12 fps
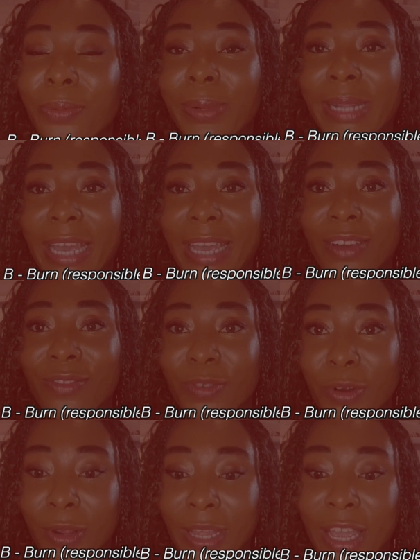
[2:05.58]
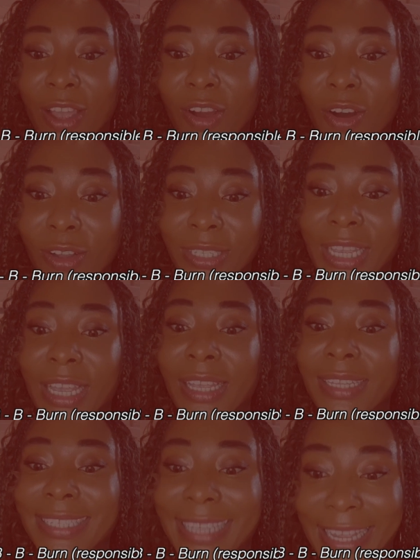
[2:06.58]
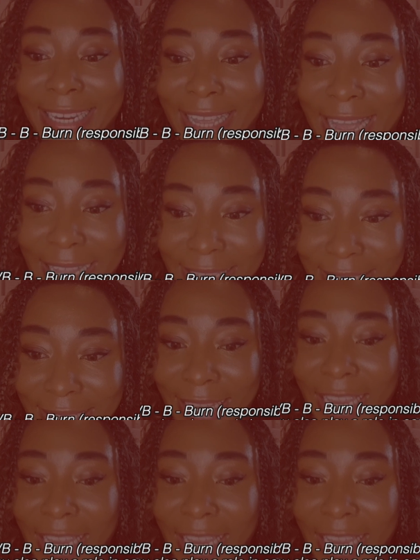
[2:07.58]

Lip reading: play a role in causing skin cancer,